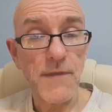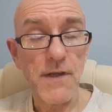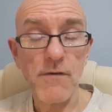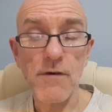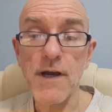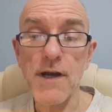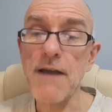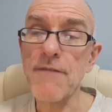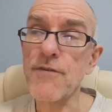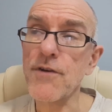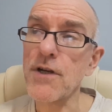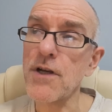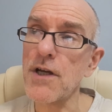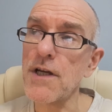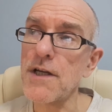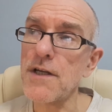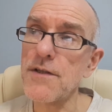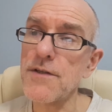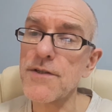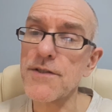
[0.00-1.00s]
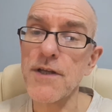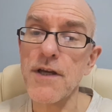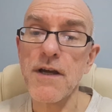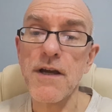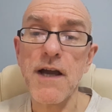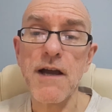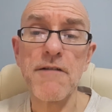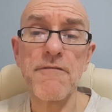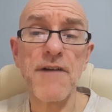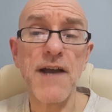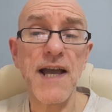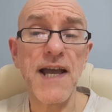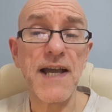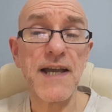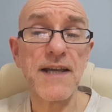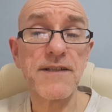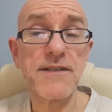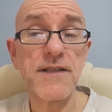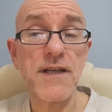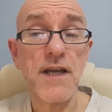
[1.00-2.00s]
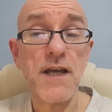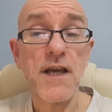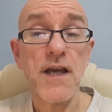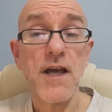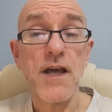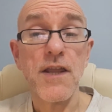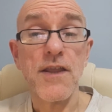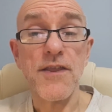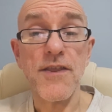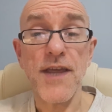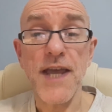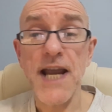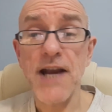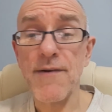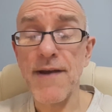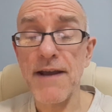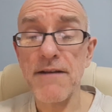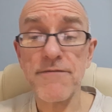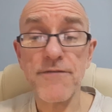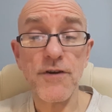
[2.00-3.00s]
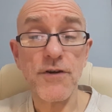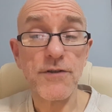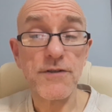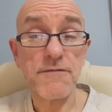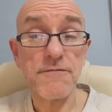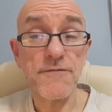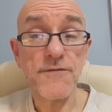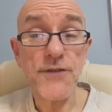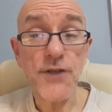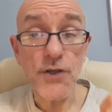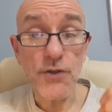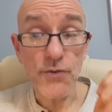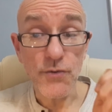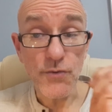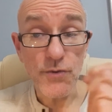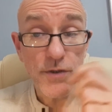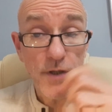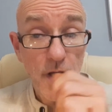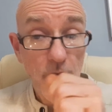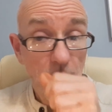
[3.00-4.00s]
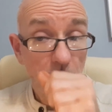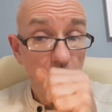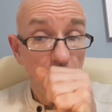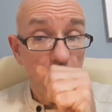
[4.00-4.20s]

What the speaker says: Now I have clients that have had their adverts viewed,